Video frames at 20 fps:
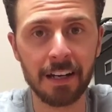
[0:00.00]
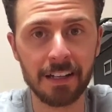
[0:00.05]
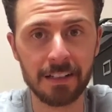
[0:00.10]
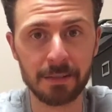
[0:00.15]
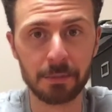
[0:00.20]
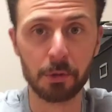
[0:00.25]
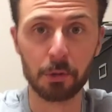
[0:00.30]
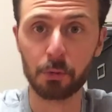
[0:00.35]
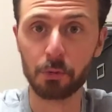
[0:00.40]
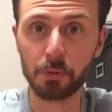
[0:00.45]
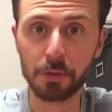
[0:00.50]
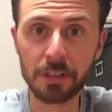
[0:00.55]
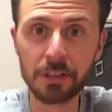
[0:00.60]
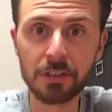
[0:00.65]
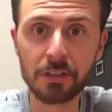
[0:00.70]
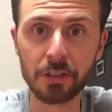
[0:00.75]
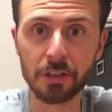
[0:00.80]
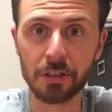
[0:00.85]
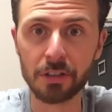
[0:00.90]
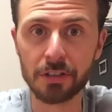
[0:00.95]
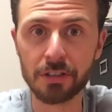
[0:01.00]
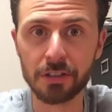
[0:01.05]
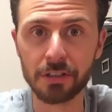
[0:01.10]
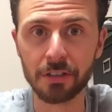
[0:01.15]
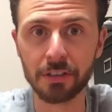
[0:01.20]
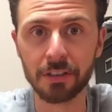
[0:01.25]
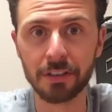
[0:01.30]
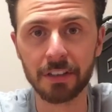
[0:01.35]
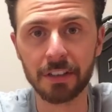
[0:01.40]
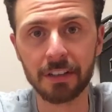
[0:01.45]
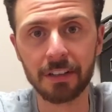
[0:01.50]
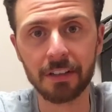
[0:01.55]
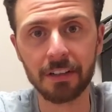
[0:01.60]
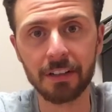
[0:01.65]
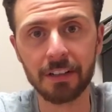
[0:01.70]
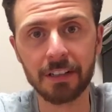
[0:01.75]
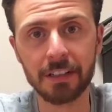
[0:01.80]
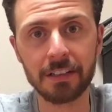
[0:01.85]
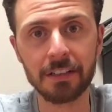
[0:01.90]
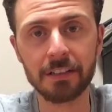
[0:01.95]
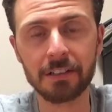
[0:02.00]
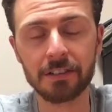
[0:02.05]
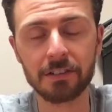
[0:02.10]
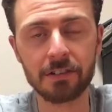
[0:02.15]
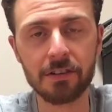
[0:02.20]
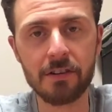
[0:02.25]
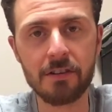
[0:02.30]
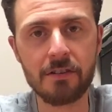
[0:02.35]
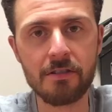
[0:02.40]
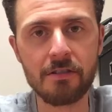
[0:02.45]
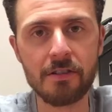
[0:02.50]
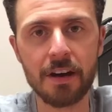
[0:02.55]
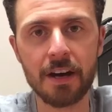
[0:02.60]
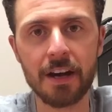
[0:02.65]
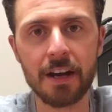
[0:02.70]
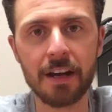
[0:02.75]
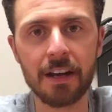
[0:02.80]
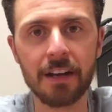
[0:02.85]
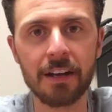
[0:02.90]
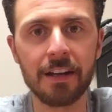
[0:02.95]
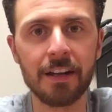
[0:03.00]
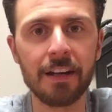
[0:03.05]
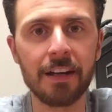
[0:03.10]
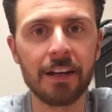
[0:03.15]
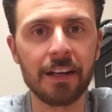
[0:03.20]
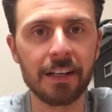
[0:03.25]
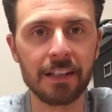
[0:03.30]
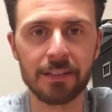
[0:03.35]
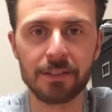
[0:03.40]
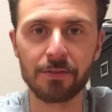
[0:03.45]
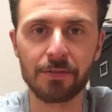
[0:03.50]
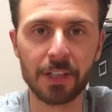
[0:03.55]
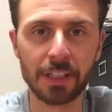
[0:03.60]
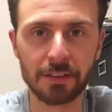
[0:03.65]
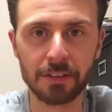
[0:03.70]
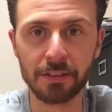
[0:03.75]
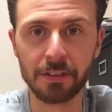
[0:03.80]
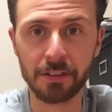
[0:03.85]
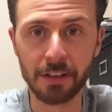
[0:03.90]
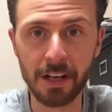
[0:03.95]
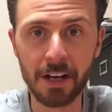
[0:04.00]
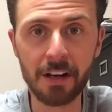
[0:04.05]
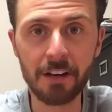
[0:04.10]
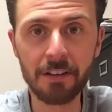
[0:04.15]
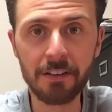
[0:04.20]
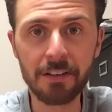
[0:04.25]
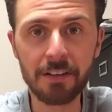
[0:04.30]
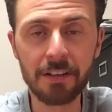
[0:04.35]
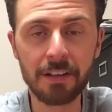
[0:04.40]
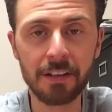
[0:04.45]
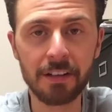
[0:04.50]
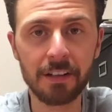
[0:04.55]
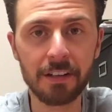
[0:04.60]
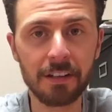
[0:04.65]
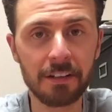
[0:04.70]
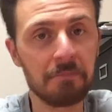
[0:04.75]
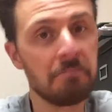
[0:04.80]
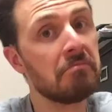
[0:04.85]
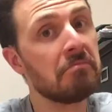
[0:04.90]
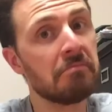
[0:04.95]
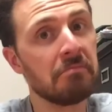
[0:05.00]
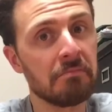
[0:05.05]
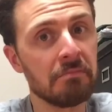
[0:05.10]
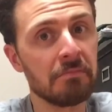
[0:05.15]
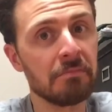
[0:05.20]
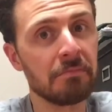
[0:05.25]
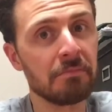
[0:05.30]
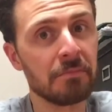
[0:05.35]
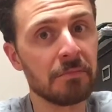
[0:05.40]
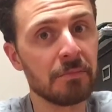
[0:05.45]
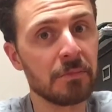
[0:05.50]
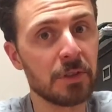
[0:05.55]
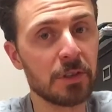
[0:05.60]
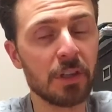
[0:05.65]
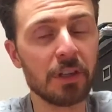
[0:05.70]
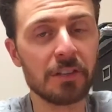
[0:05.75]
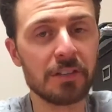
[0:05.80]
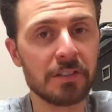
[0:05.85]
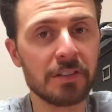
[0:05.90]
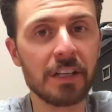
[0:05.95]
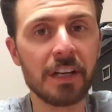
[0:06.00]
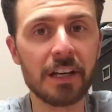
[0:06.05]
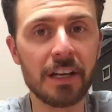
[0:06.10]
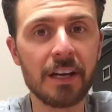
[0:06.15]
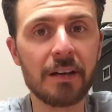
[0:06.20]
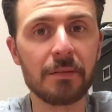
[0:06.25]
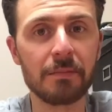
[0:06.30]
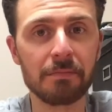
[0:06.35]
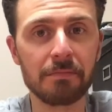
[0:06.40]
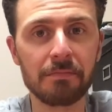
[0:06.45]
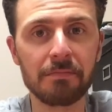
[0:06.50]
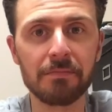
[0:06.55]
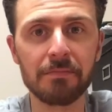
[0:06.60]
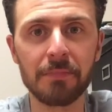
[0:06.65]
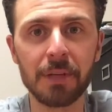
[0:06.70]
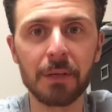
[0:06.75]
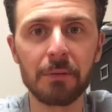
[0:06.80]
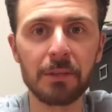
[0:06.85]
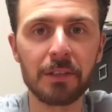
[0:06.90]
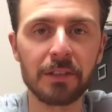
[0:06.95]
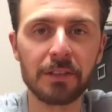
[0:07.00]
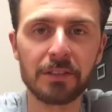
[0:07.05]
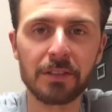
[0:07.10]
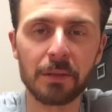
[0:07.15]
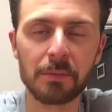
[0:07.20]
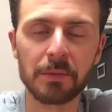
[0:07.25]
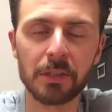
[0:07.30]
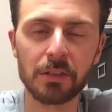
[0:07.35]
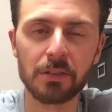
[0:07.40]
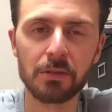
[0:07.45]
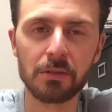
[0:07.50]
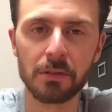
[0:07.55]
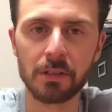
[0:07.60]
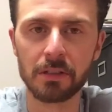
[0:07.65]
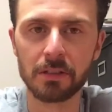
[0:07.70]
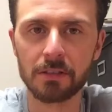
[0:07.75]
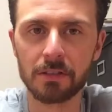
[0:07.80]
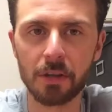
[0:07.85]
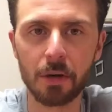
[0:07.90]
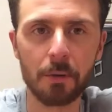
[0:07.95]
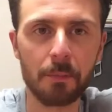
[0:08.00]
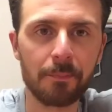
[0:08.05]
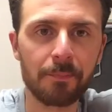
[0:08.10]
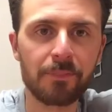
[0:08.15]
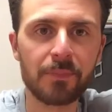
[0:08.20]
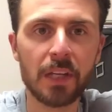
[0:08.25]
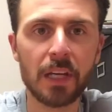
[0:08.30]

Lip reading: some of the research, certainly on eating slow and its effect on your health, start to say, hey, maybe there's something to this. So